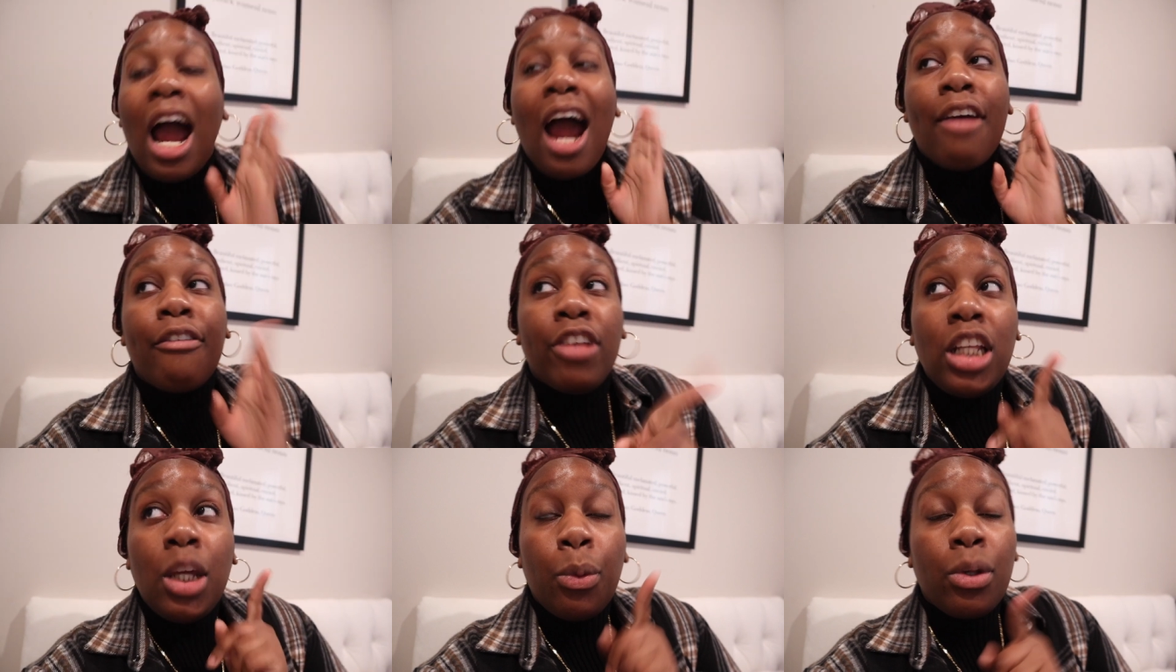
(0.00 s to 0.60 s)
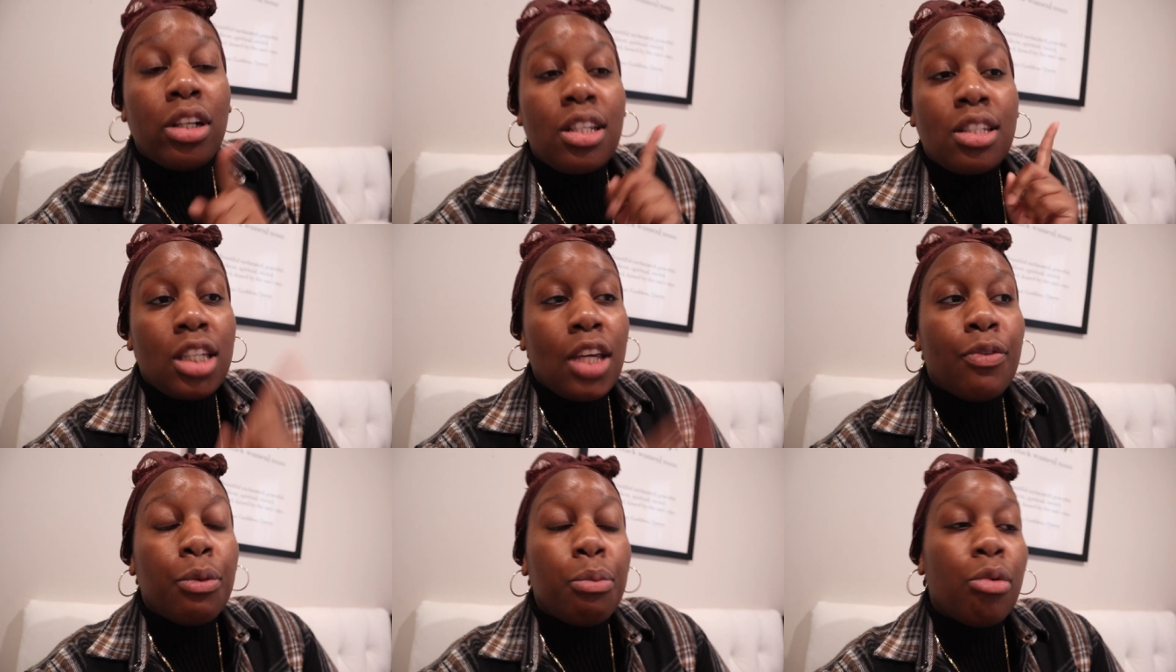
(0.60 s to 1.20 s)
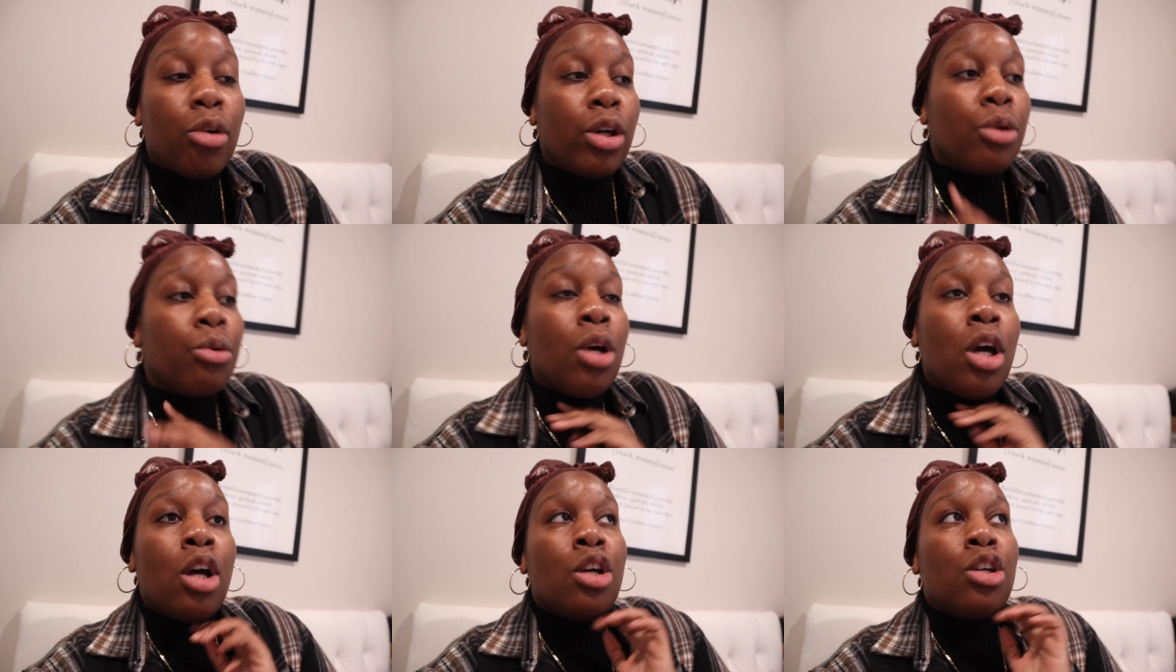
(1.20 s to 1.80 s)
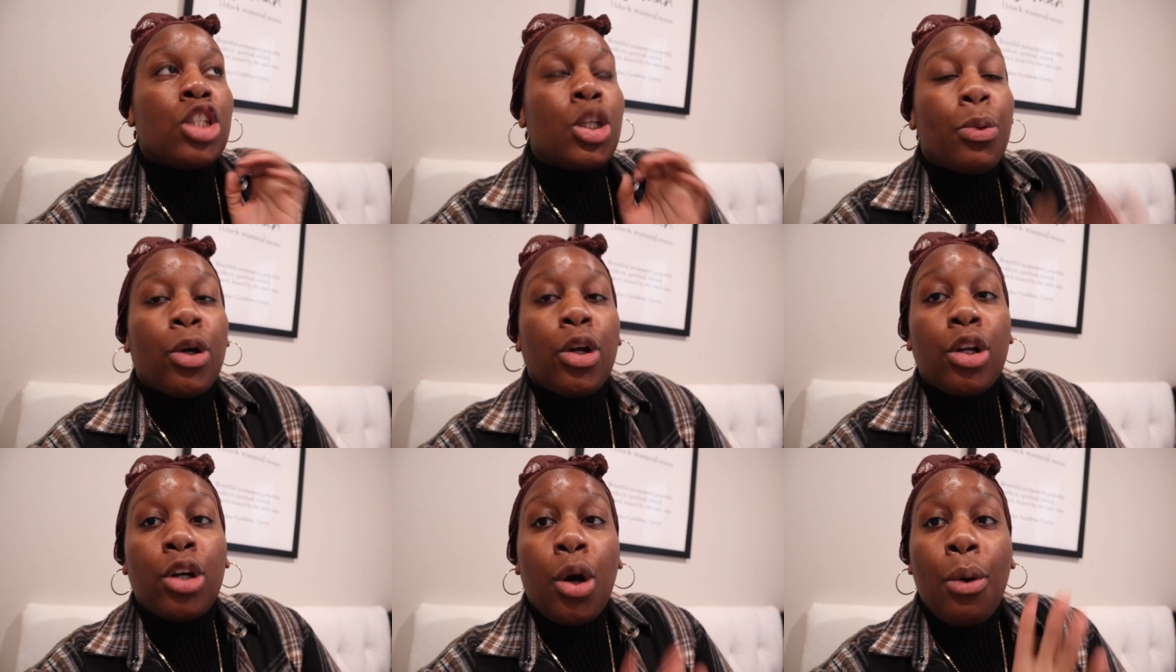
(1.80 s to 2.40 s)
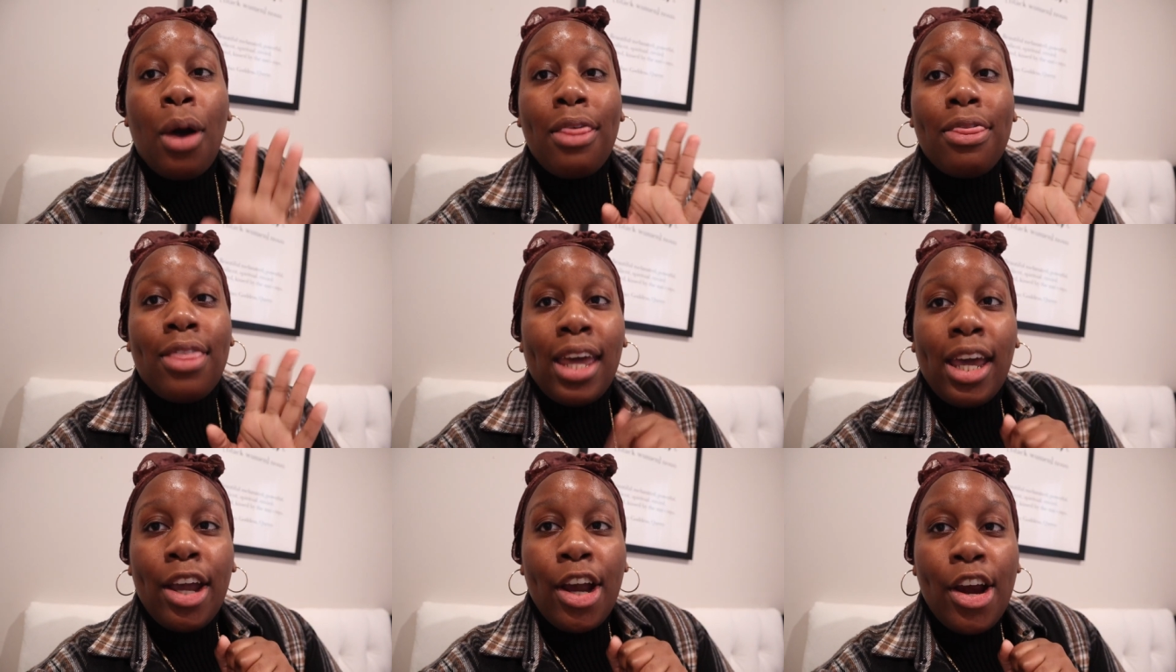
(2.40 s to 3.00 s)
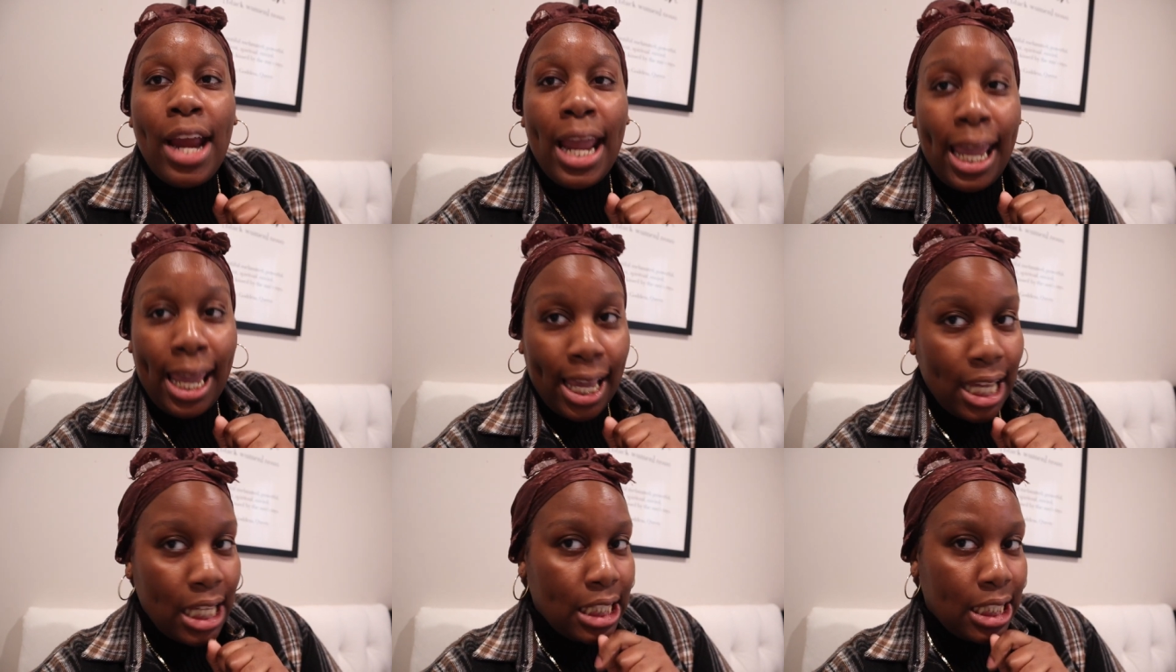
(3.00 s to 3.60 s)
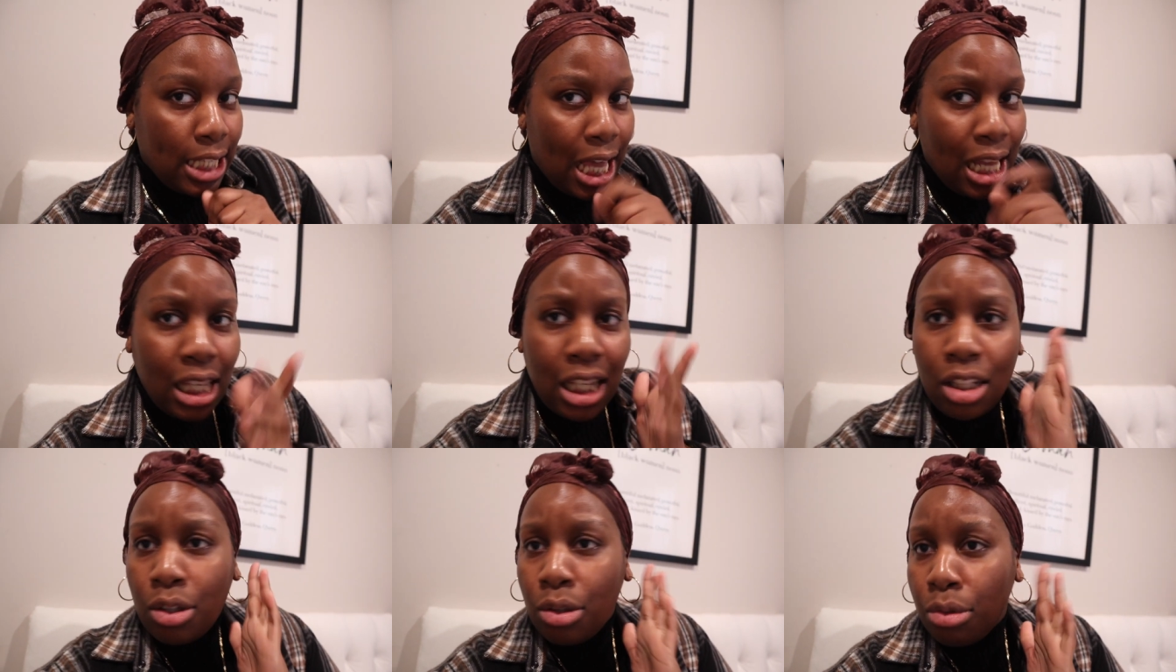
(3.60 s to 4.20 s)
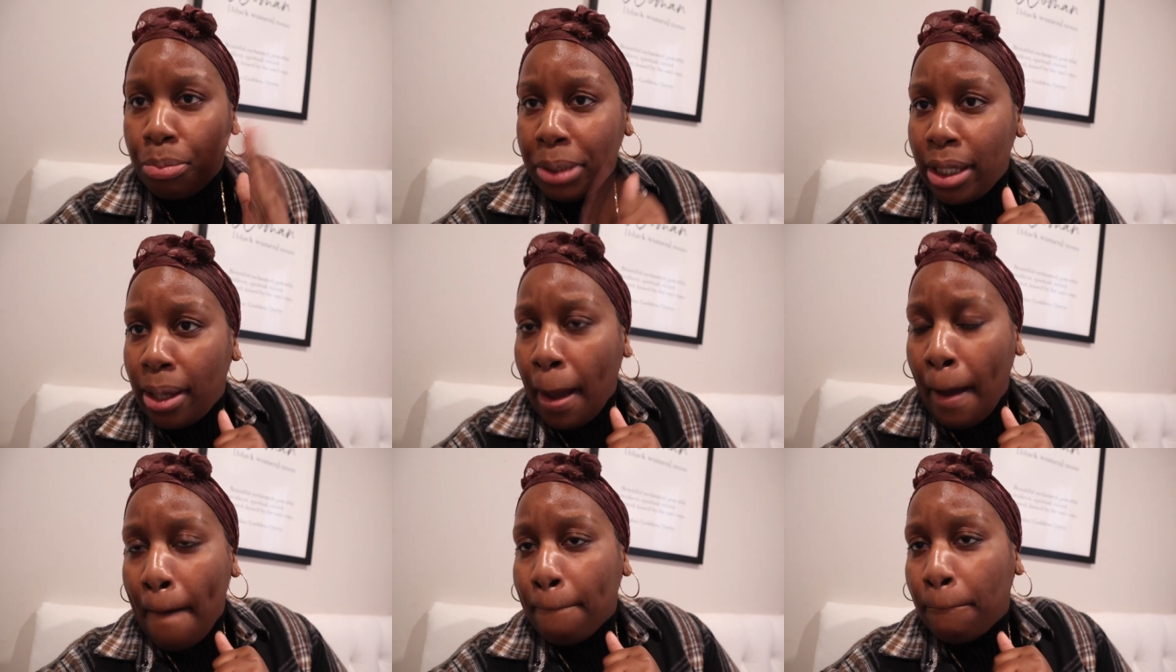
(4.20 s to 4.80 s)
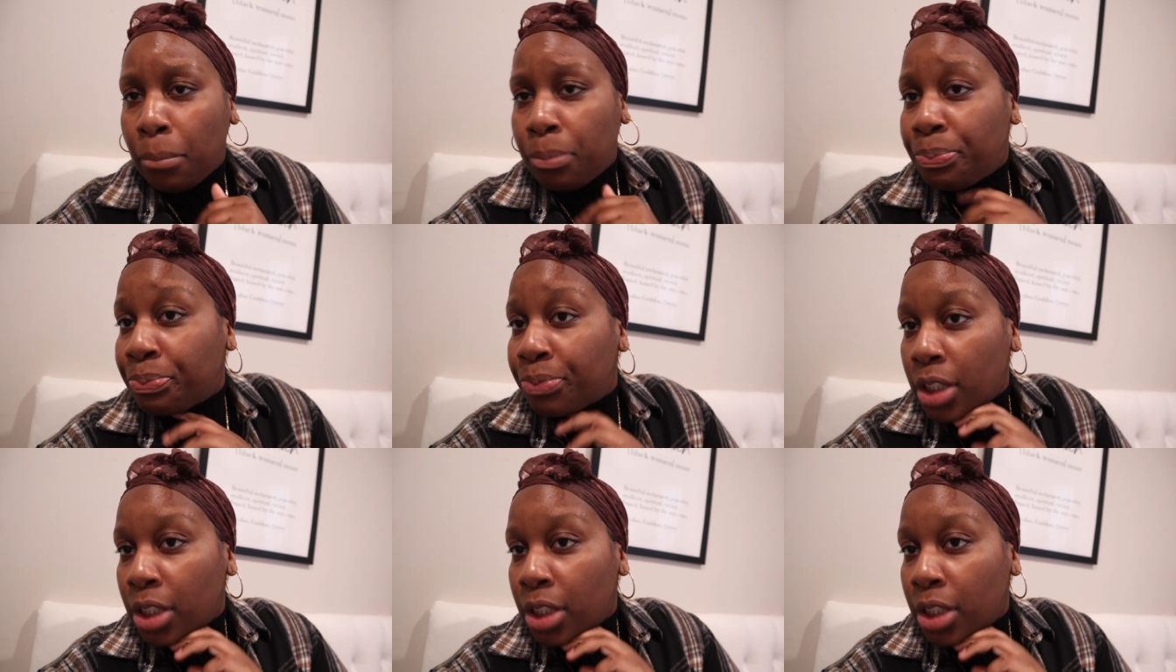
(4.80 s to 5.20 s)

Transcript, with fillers: I really wanted see seafood boil, so we're gonna go there and yeah, like a little bit, um,